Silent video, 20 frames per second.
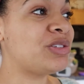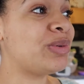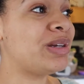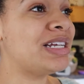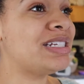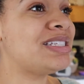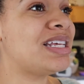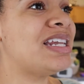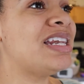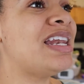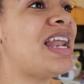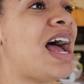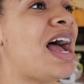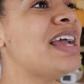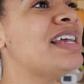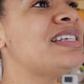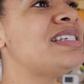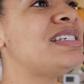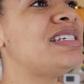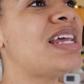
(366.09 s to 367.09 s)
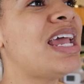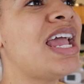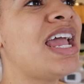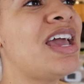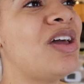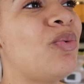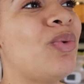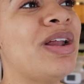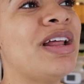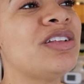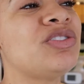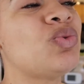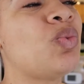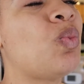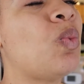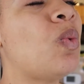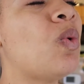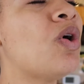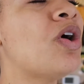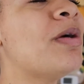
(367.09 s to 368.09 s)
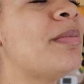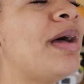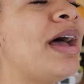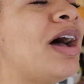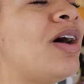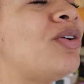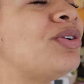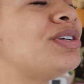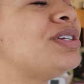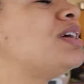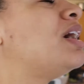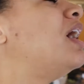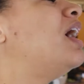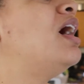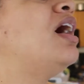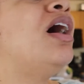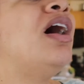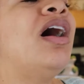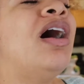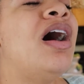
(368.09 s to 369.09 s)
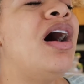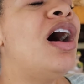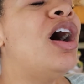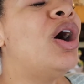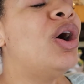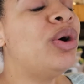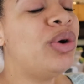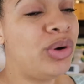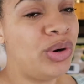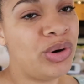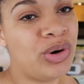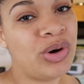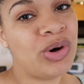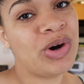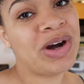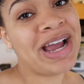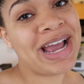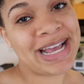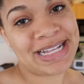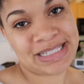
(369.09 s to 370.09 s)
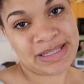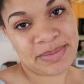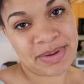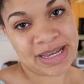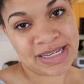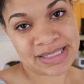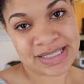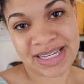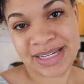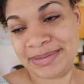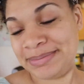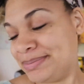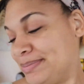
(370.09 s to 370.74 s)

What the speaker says: When it's a nice day and when it's warm out, it's amazing.